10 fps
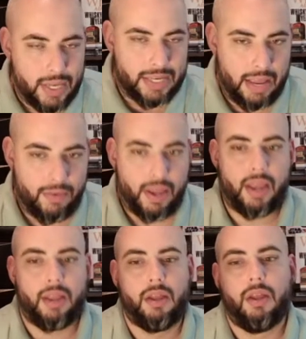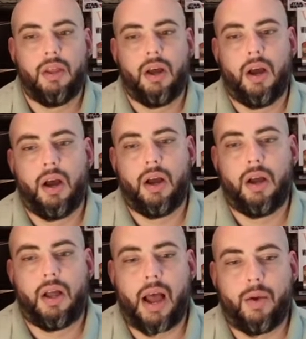the TV. Uh,
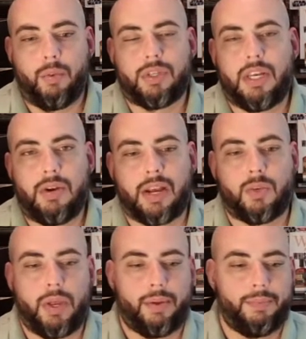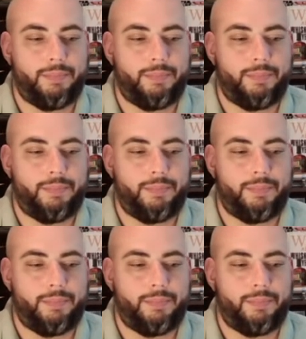I will see you next week.